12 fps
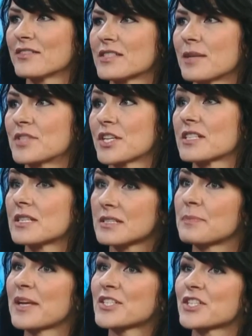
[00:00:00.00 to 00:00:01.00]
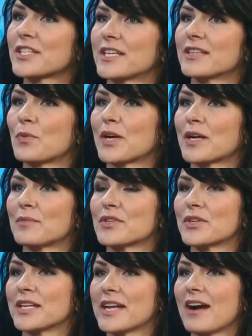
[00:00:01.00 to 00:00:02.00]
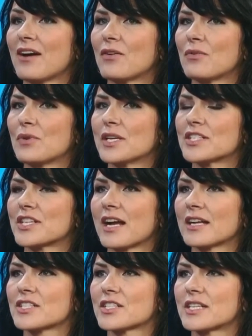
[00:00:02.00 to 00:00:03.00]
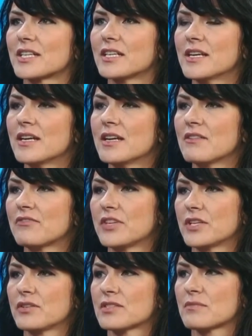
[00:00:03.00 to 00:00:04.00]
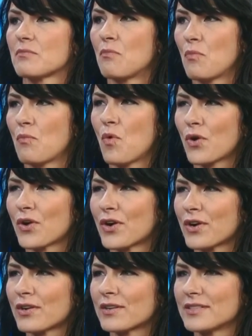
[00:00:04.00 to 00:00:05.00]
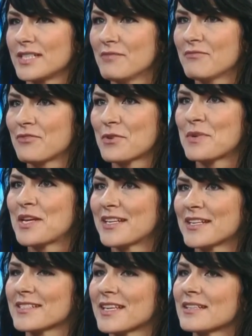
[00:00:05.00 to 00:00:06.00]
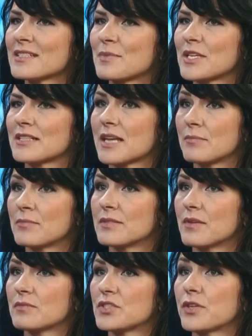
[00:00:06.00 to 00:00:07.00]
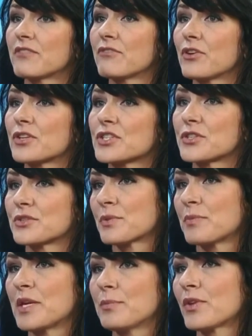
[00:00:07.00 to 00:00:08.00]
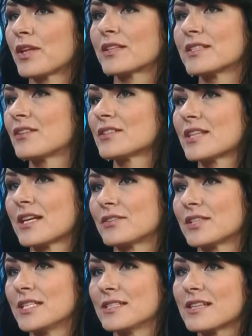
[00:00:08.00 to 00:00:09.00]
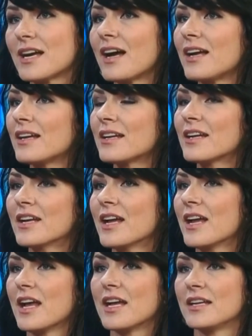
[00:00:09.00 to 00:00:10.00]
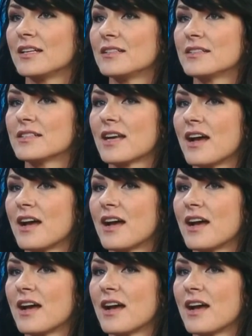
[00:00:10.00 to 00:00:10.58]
of subjects, especially in the one I'm doing now, which actually feels more deep for me in a sense, because I'm doing photo shoots with people on the downtown east side, and